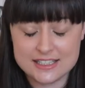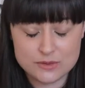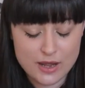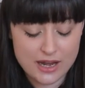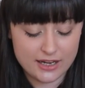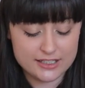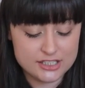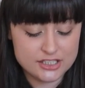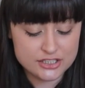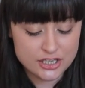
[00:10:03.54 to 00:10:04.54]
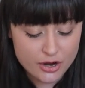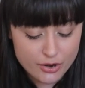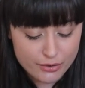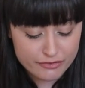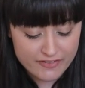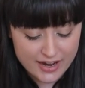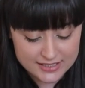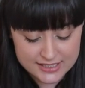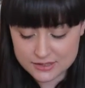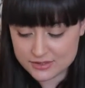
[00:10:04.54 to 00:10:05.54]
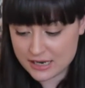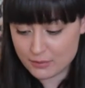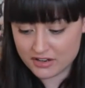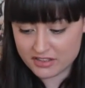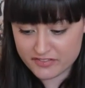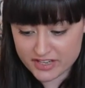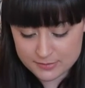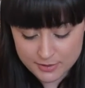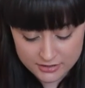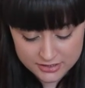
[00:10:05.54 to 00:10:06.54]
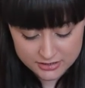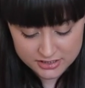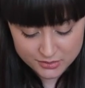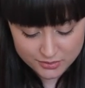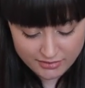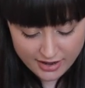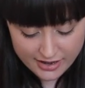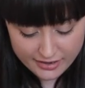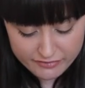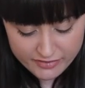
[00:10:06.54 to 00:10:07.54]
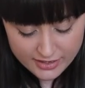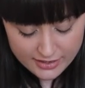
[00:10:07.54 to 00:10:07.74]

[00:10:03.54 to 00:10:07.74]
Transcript: as well is so fast. This was like one of the first parcels to arrive.